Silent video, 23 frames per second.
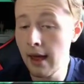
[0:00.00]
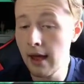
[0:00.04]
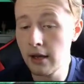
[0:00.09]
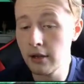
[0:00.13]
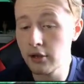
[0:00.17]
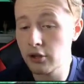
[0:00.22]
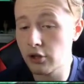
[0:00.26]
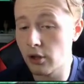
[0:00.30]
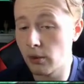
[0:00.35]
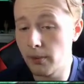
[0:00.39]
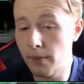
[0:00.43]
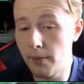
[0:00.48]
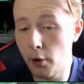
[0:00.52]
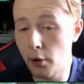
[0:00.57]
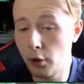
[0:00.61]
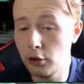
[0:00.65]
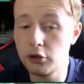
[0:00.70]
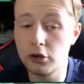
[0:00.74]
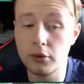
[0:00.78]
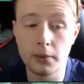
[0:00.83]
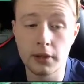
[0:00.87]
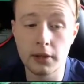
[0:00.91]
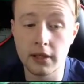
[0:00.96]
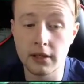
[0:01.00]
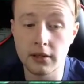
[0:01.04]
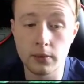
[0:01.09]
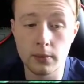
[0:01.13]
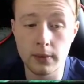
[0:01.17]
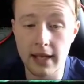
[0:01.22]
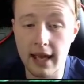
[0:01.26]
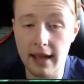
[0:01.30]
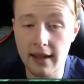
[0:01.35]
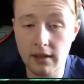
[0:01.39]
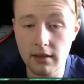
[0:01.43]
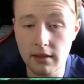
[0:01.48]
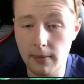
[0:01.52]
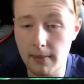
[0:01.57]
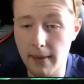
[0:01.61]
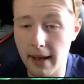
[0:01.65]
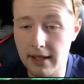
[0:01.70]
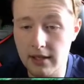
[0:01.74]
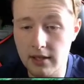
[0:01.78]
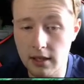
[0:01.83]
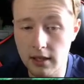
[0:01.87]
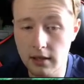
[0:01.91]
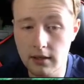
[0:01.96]
So the more duplicates we get, the
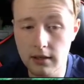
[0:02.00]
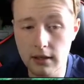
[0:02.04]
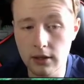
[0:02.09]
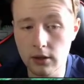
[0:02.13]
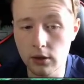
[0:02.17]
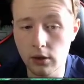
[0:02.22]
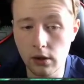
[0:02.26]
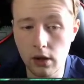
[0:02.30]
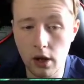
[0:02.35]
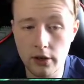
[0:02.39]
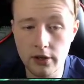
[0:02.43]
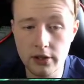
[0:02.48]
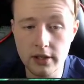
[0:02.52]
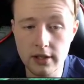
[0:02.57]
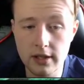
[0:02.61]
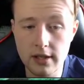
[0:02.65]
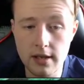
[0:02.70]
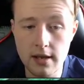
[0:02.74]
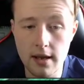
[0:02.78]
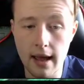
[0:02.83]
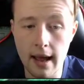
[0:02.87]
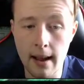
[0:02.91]
better, in all honesty.